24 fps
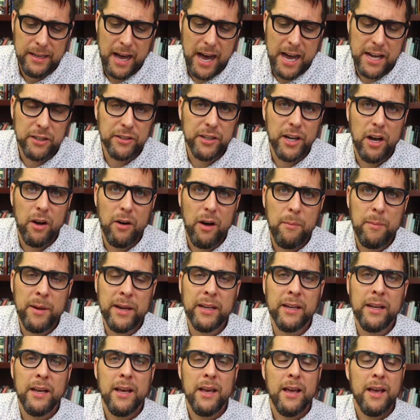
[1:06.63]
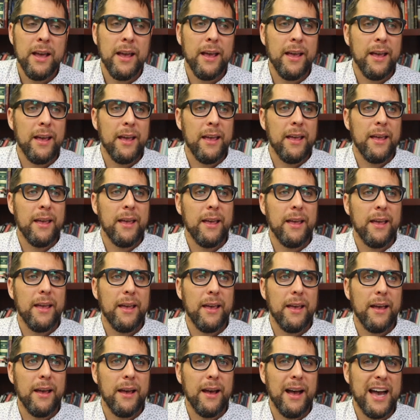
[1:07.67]
don't know. I mean,
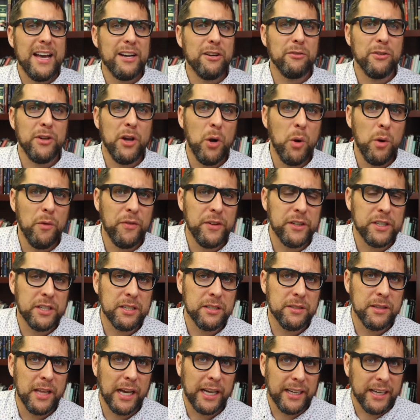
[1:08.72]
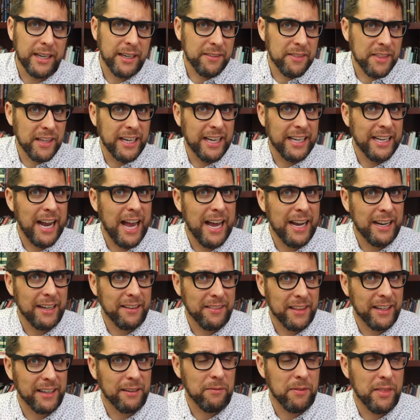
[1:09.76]
I don't know if it's like
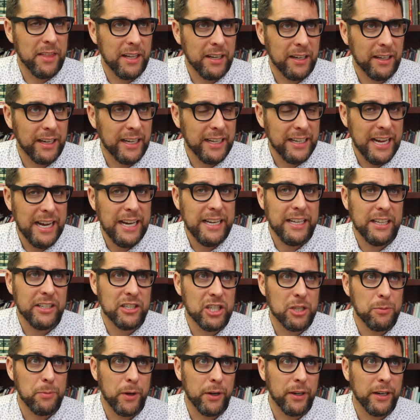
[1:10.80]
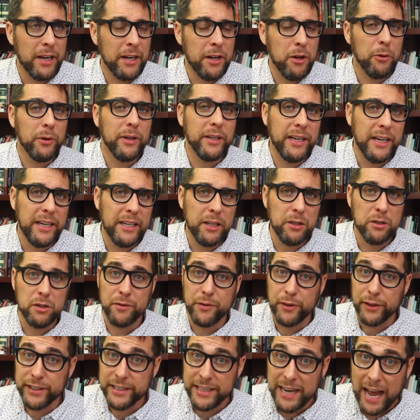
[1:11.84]
the Canadian spirit. I know Canadians are
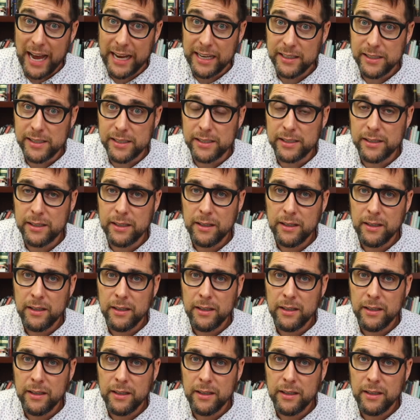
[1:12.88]
very nice.